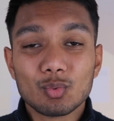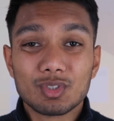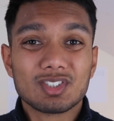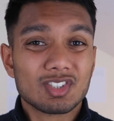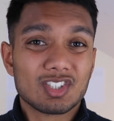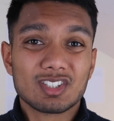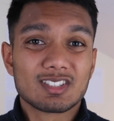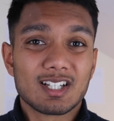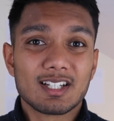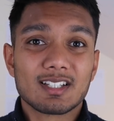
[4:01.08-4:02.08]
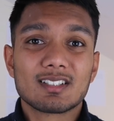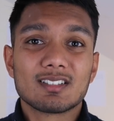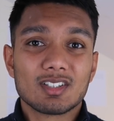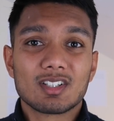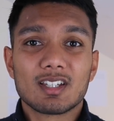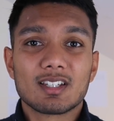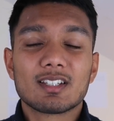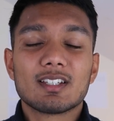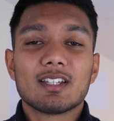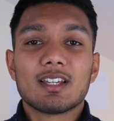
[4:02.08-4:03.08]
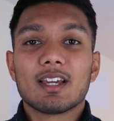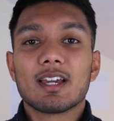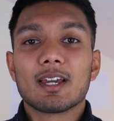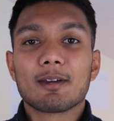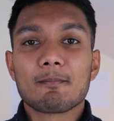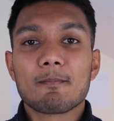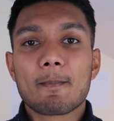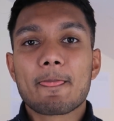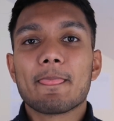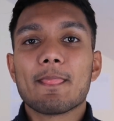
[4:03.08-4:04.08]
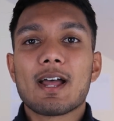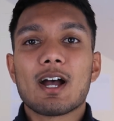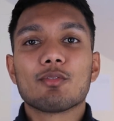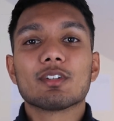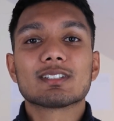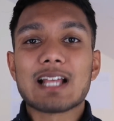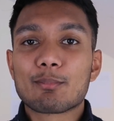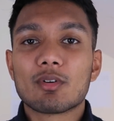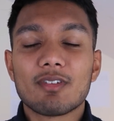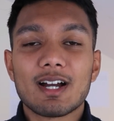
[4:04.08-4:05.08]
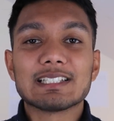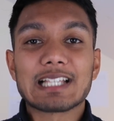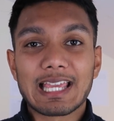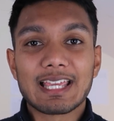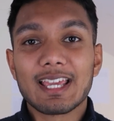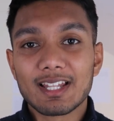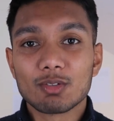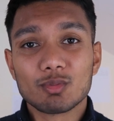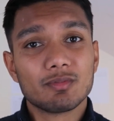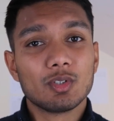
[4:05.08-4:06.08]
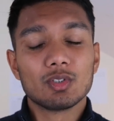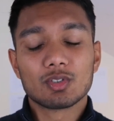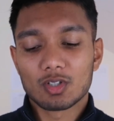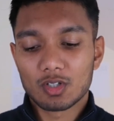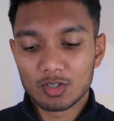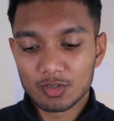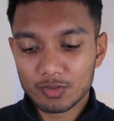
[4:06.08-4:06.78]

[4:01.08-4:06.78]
which is a good sign. Okay, now for SnapRevise, again, the reviews are